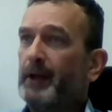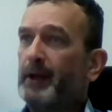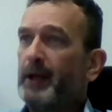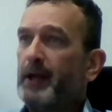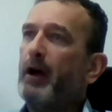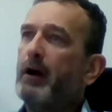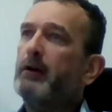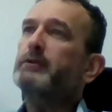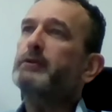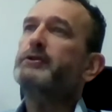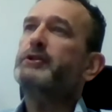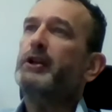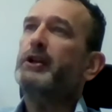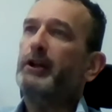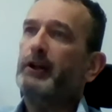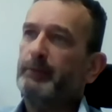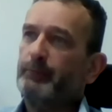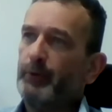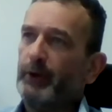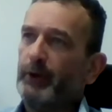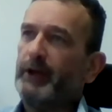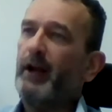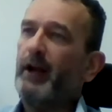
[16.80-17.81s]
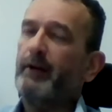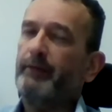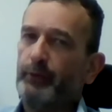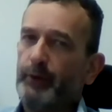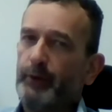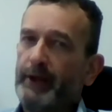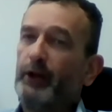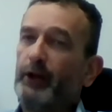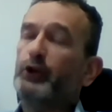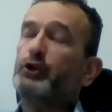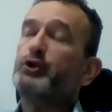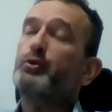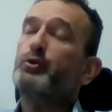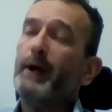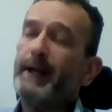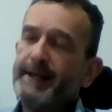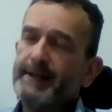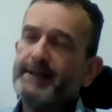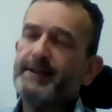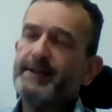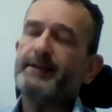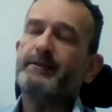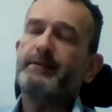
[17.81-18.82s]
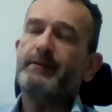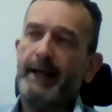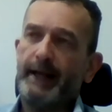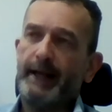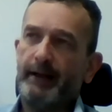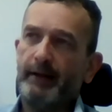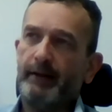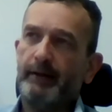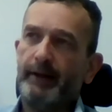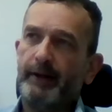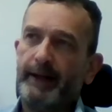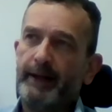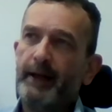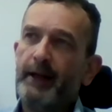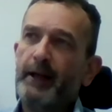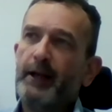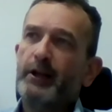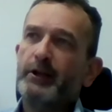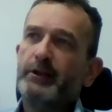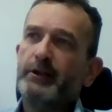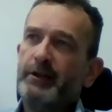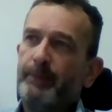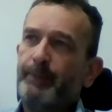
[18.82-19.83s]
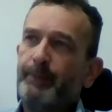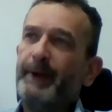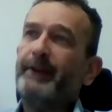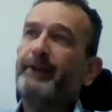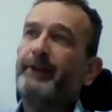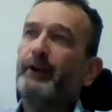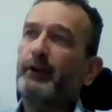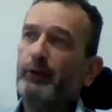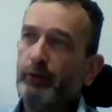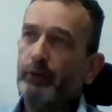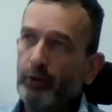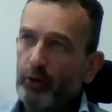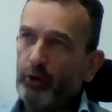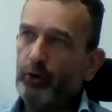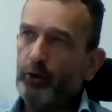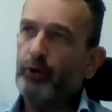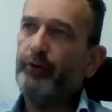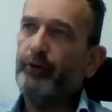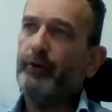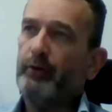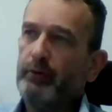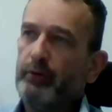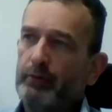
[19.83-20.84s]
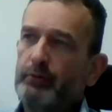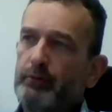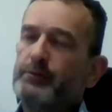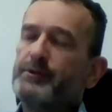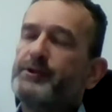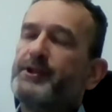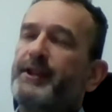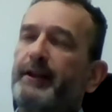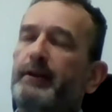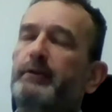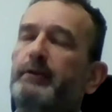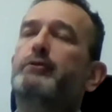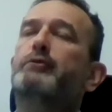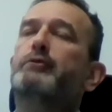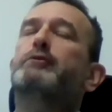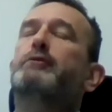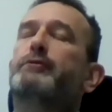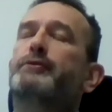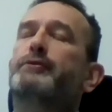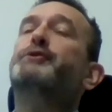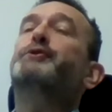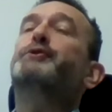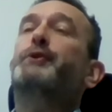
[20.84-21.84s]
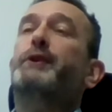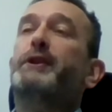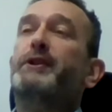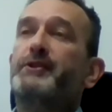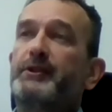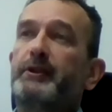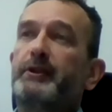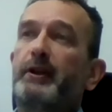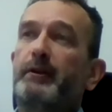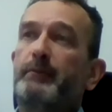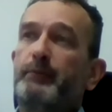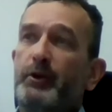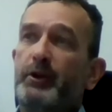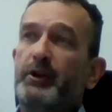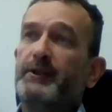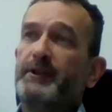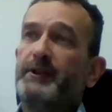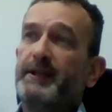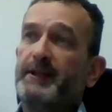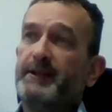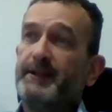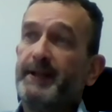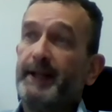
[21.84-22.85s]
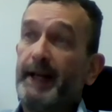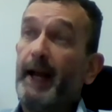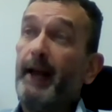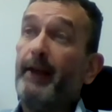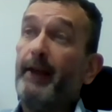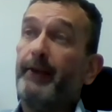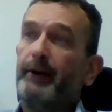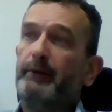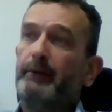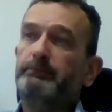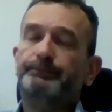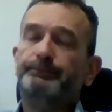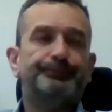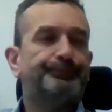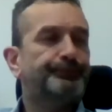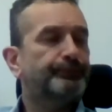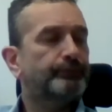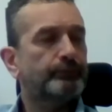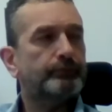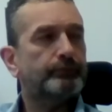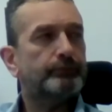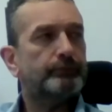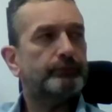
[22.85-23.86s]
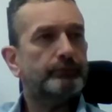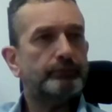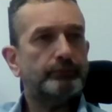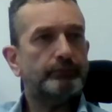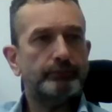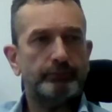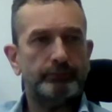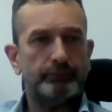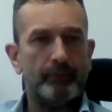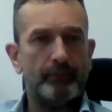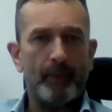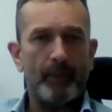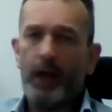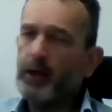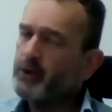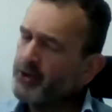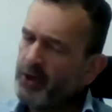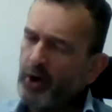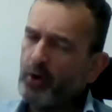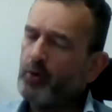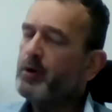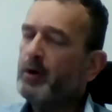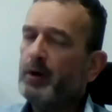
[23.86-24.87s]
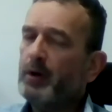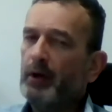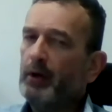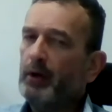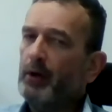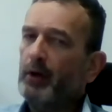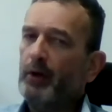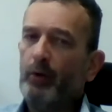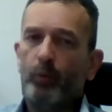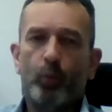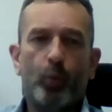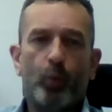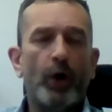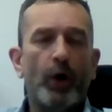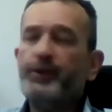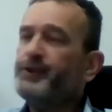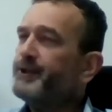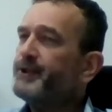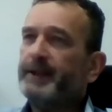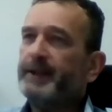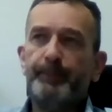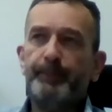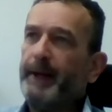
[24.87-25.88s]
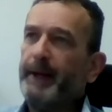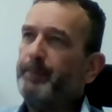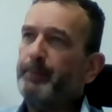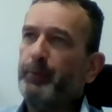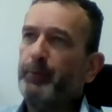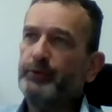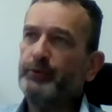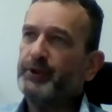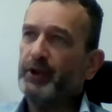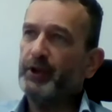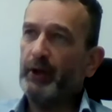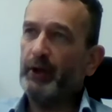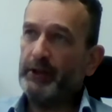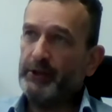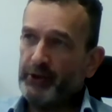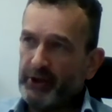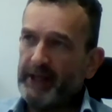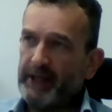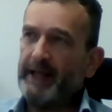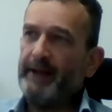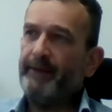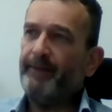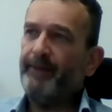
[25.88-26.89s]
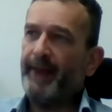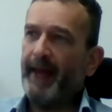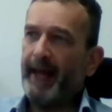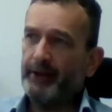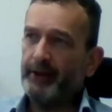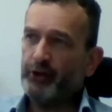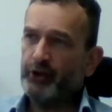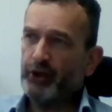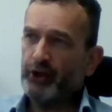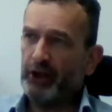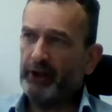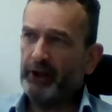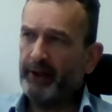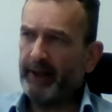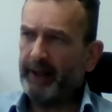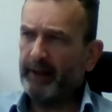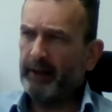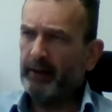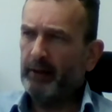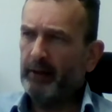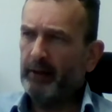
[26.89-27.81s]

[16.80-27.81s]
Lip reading: Long-term recovery are twice as likely to be the glue that holds their local streets and communities together. So wanting people to achieve that journey